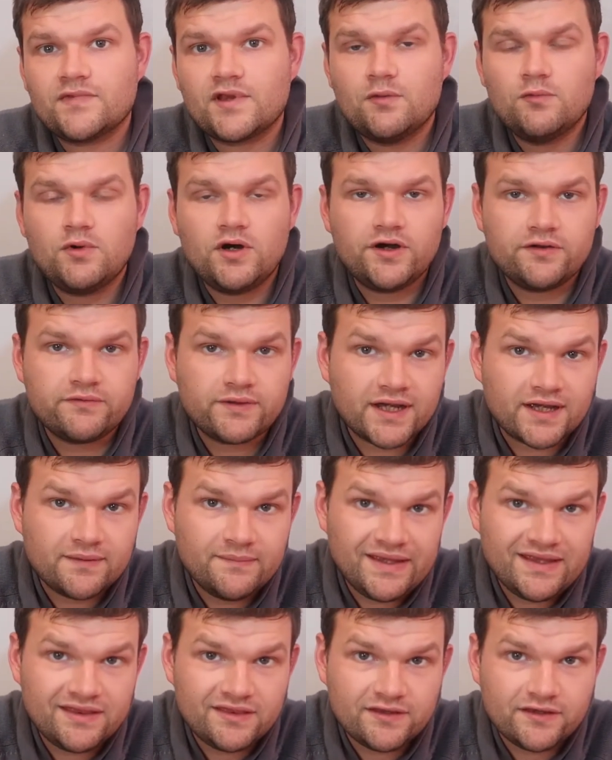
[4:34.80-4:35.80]
What I
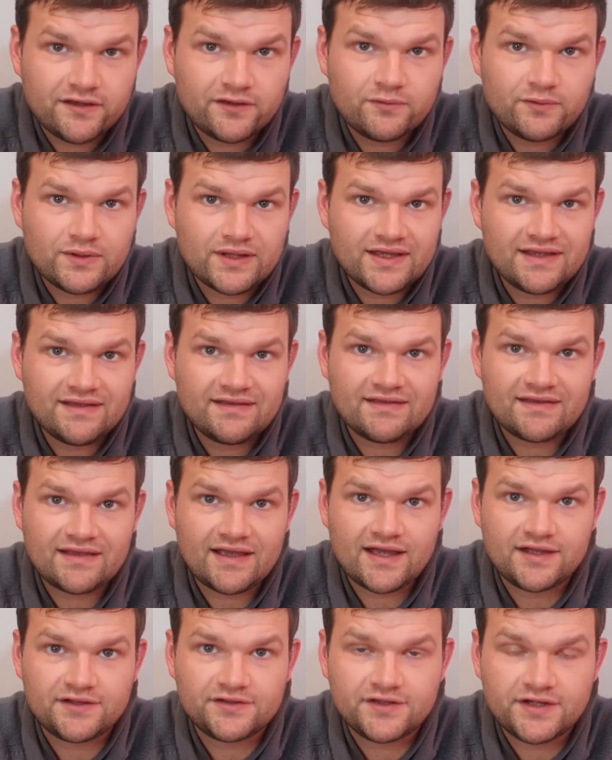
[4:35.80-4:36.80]
recommend though is
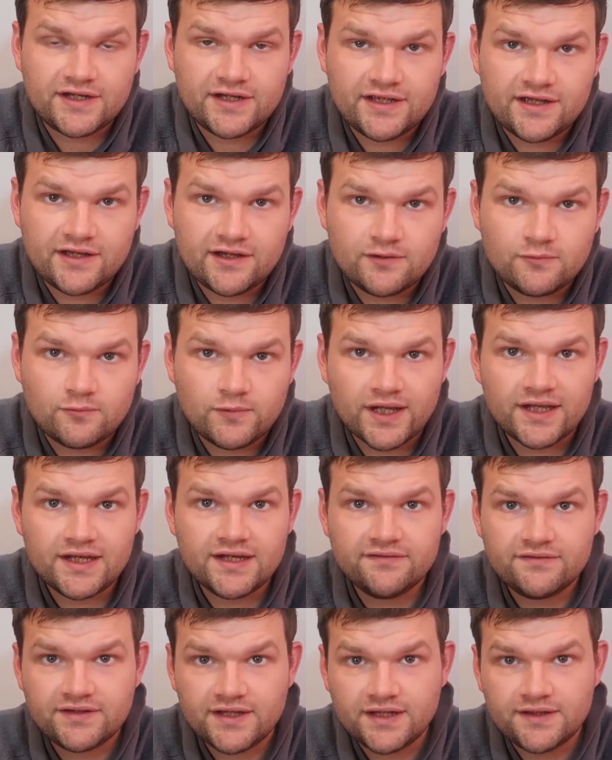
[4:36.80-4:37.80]
actually
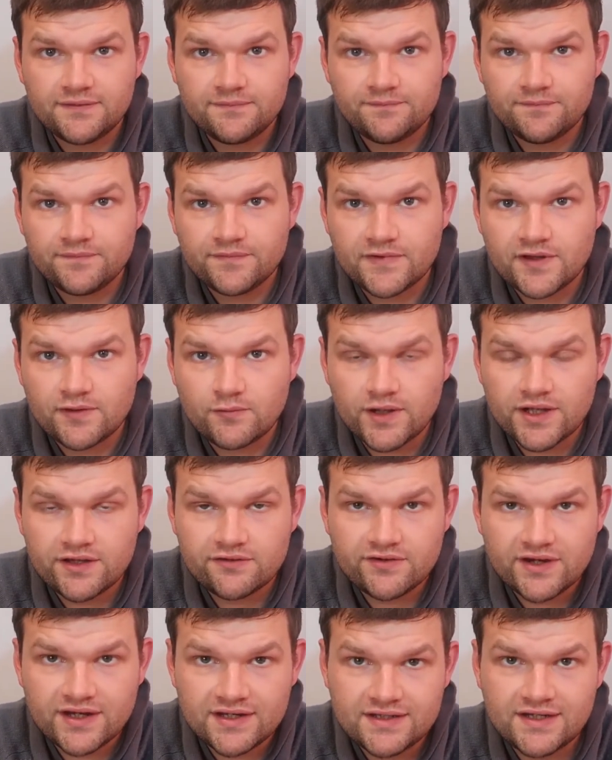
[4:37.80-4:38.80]
weightlifting, weight
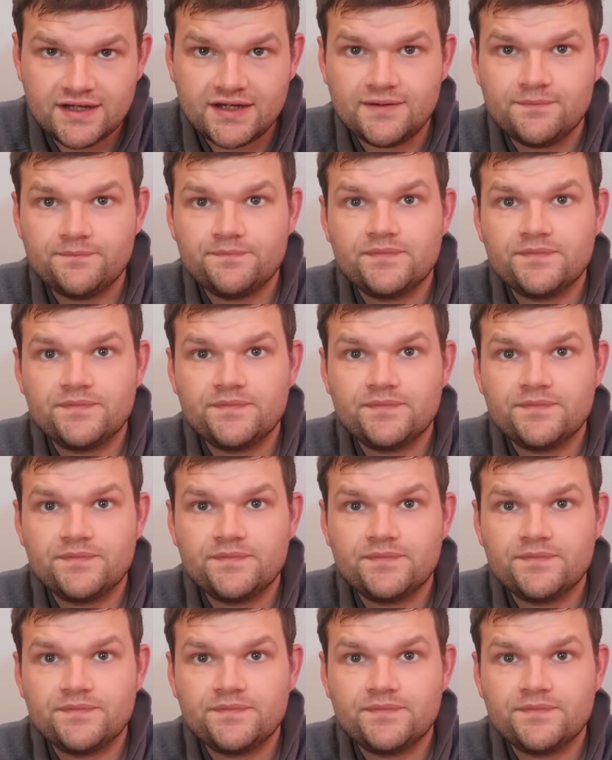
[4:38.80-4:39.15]
training.